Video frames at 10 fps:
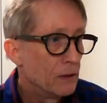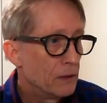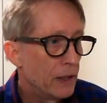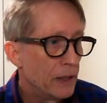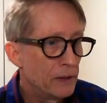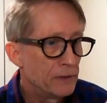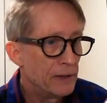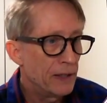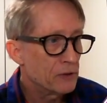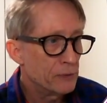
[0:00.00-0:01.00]
And the
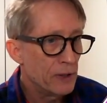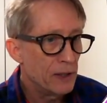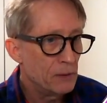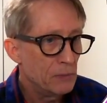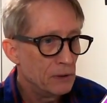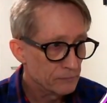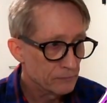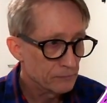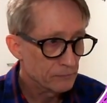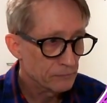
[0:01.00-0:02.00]
next frame.
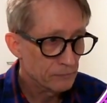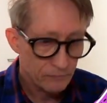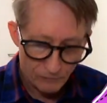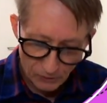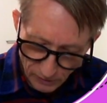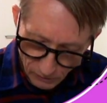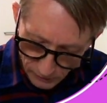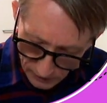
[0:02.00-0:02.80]
Alright, we're going to